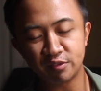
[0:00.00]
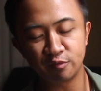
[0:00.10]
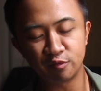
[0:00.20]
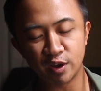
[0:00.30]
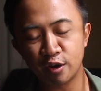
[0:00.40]

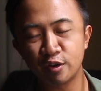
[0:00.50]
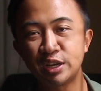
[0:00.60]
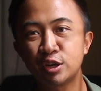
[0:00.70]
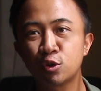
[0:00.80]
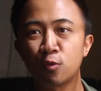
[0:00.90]

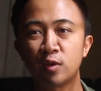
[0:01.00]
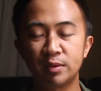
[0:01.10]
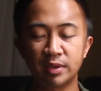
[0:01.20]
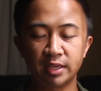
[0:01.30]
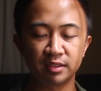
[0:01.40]
very
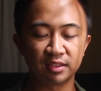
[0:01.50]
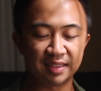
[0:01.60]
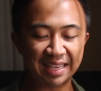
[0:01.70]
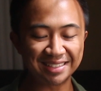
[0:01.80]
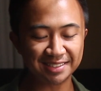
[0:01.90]
creamy
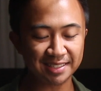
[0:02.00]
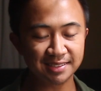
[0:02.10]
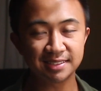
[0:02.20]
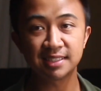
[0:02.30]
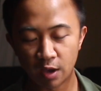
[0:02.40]

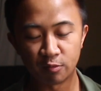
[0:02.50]
laces.